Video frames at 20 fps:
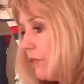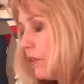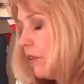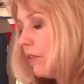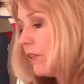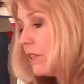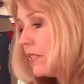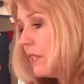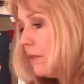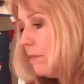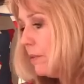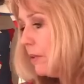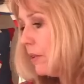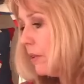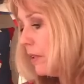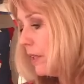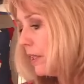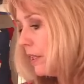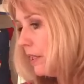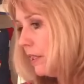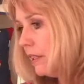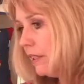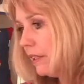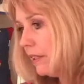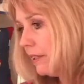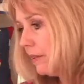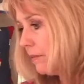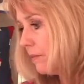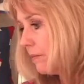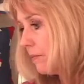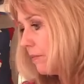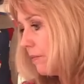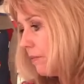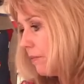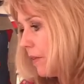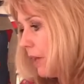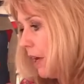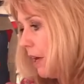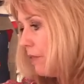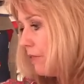I forgot the zip earlier, didn't I?
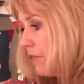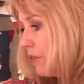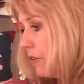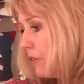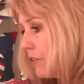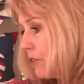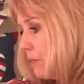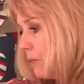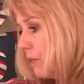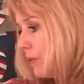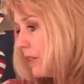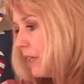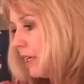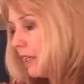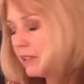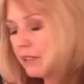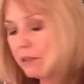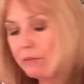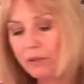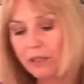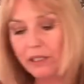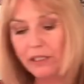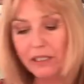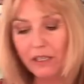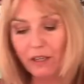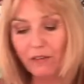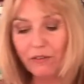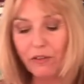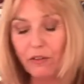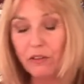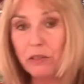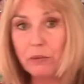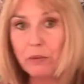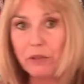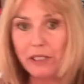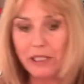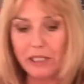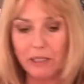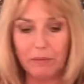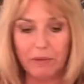I forgot to put. I did bring a zip. I forgot to
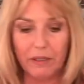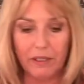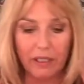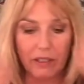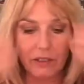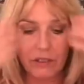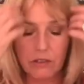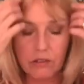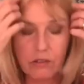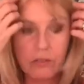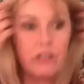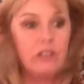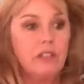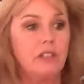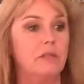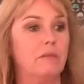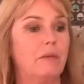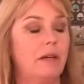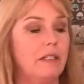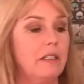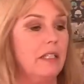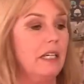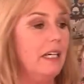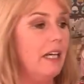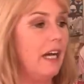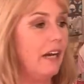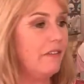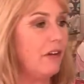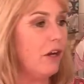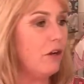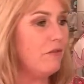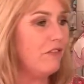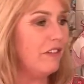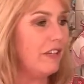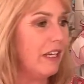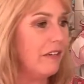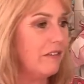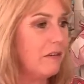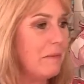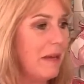put a zip in the instructions, but i have
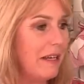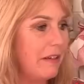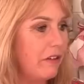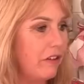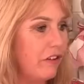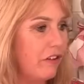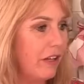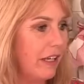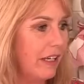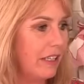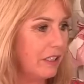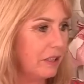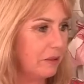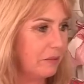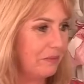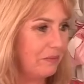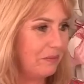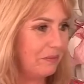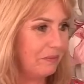hopefully I've amended that.